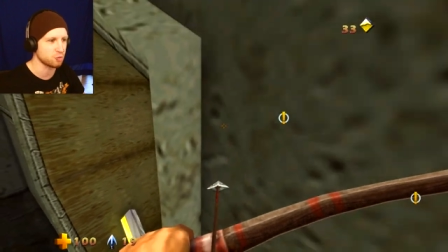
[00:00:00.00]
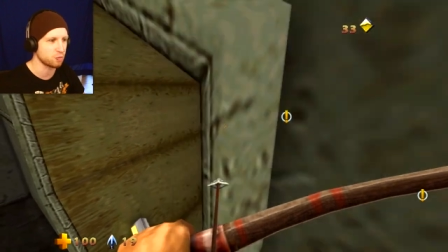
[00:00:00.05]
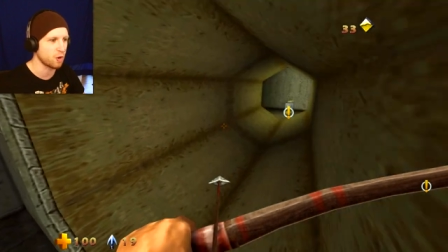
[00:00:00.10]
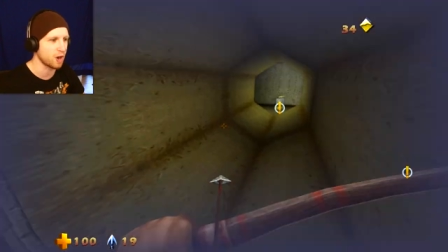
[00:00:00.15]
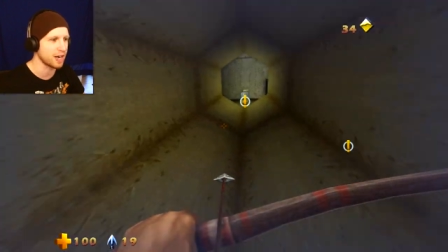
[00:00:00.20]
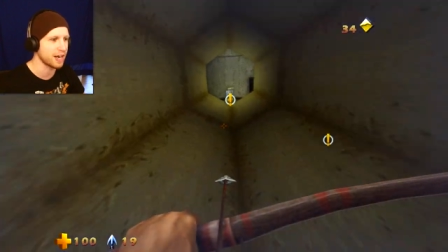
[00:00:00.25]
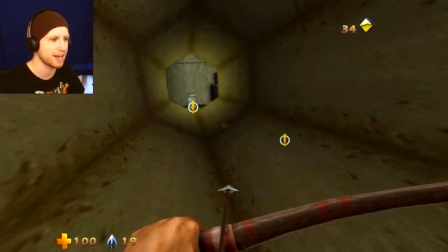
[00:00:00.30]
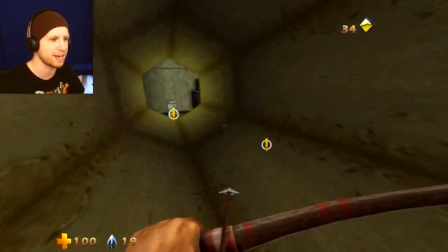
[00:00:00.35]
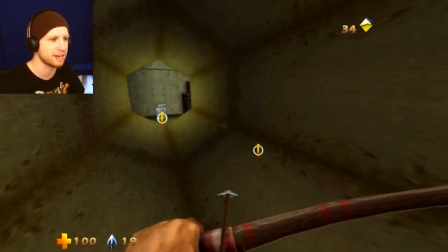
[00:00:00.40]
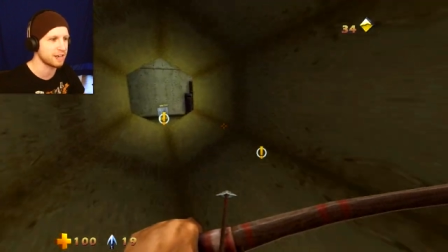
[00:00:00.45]

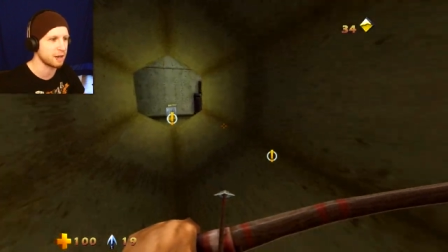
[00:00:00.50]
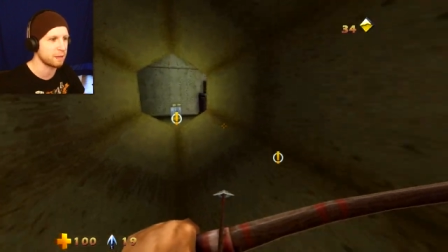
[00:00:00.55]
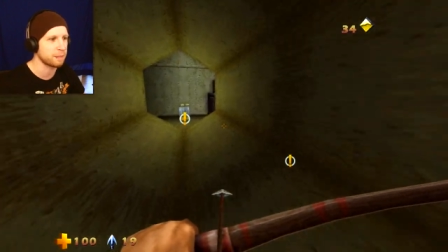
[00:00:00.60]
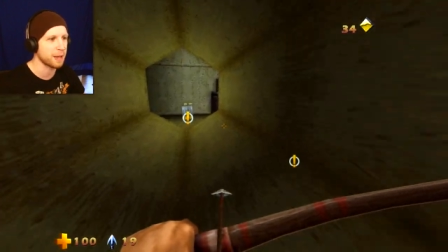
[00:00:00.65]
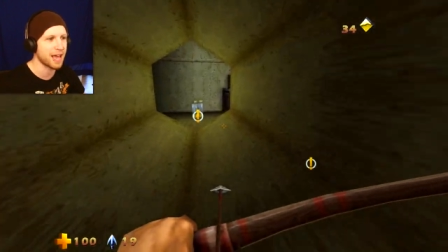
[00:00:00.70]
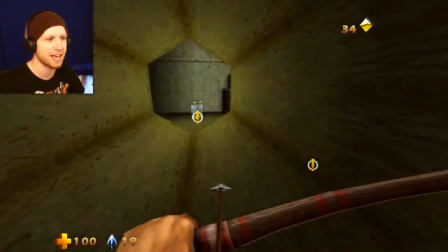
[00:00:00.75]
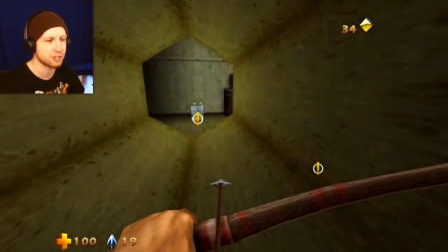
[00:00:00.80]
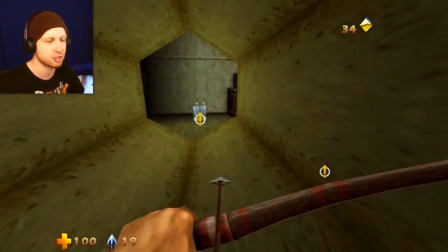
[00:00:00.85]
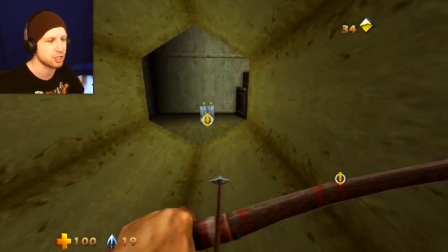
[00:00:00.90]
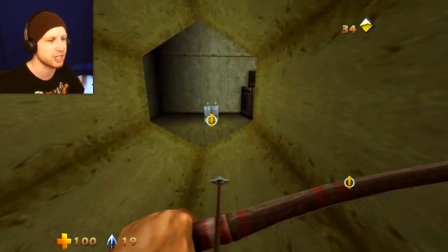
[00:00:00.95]
what ended up
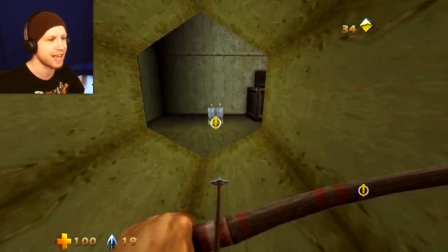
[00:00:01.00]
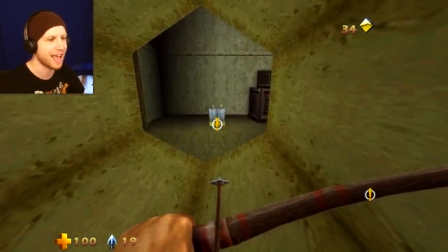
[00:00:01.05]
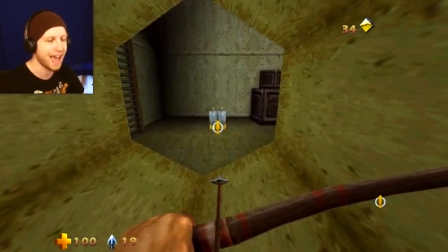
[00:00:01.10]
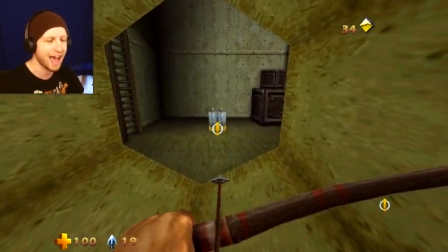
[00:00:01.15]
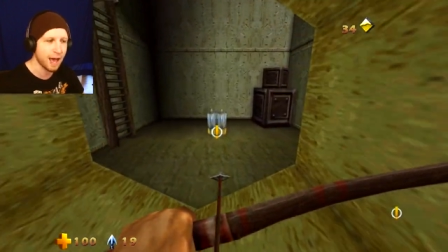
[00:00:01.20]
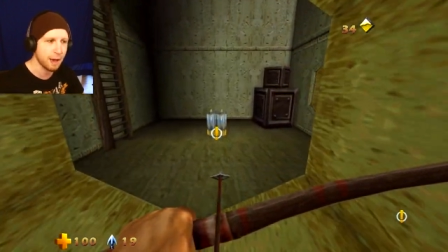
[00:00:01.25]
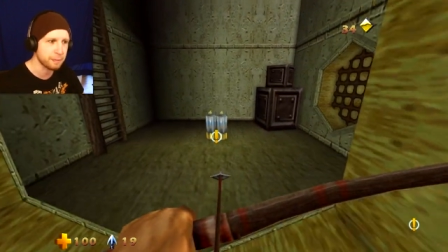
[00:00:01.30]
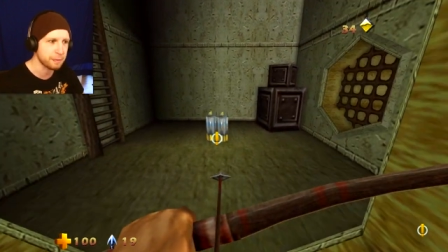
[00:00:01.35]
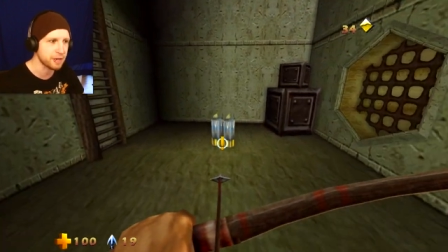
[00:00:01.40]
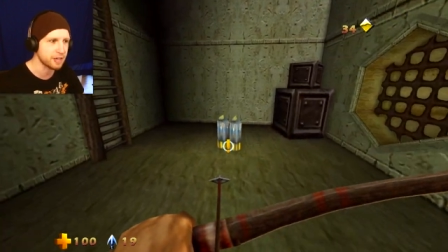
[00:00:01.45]
actually
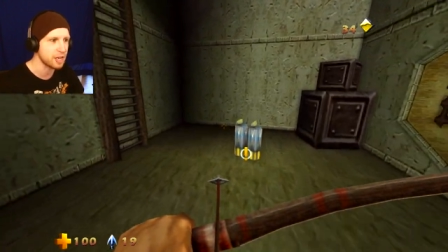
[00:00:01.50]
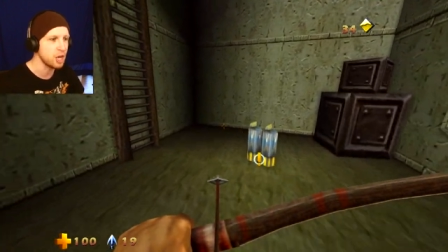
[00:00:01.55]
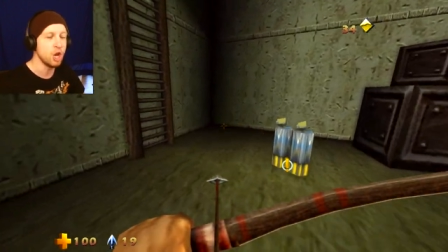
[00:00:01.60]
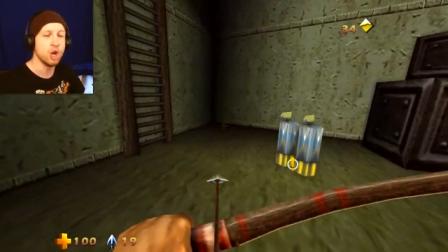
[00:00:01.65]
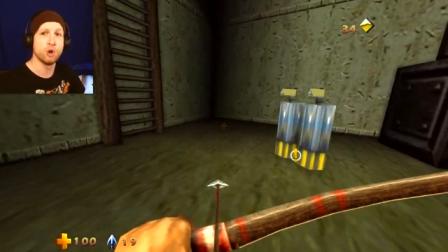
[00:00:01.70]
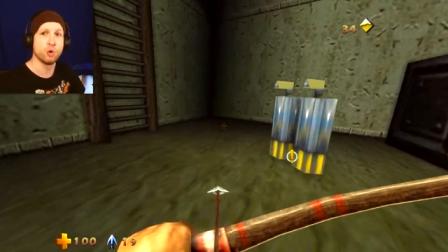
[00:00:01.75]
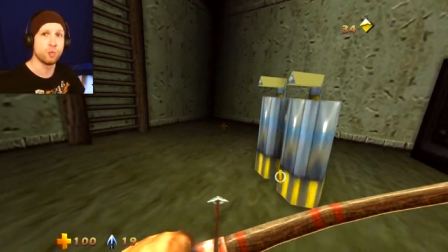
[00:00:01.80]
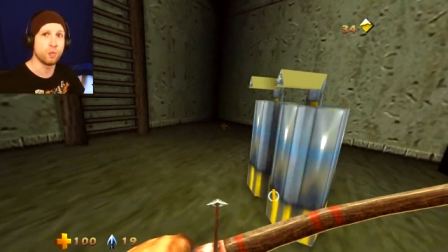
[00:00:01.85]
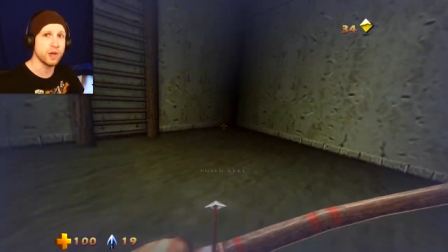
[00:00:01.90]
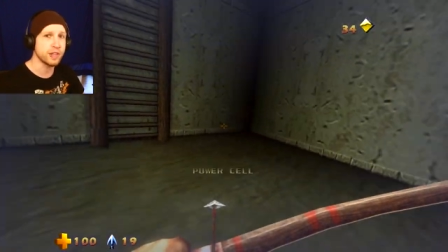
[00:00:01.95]
happening
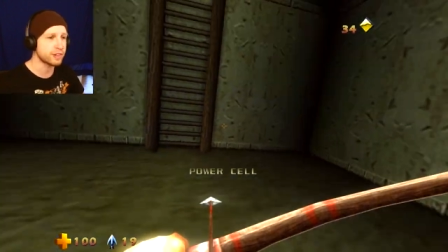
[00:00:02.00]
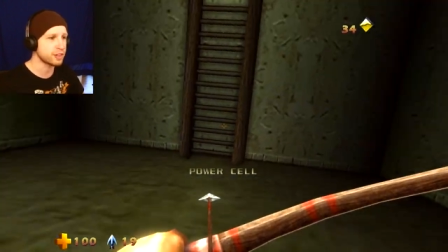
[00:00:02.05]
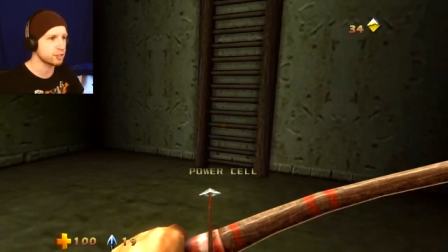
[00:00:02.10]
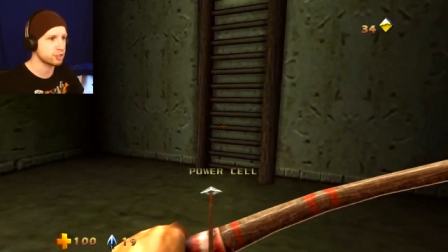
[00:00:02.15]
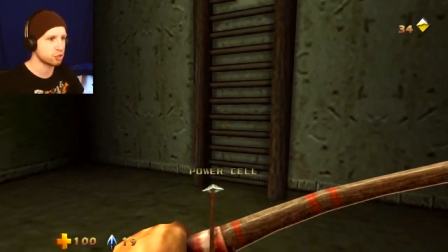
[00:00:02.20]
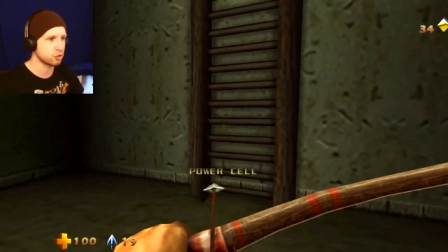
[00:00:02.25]
with the